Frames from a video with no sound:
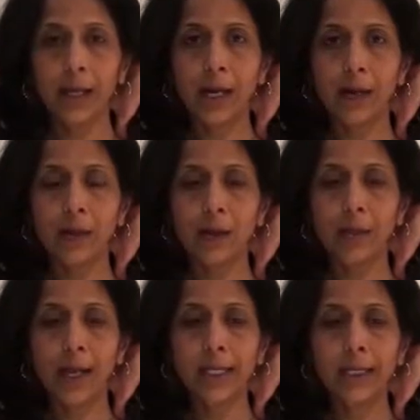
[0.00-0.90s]
and
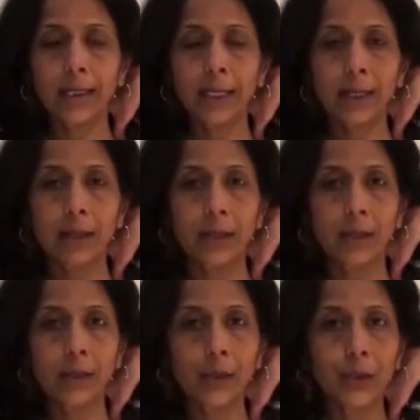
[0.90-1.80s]
on exhale
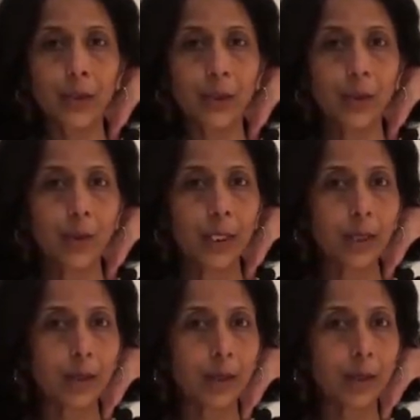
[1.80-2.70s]

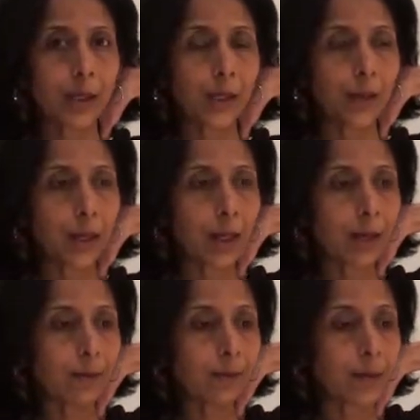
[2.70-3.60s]
slowly turn to your
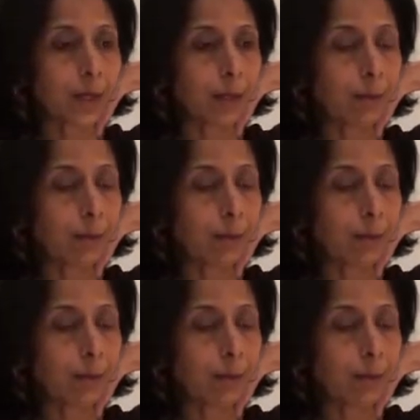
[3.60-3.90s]
left.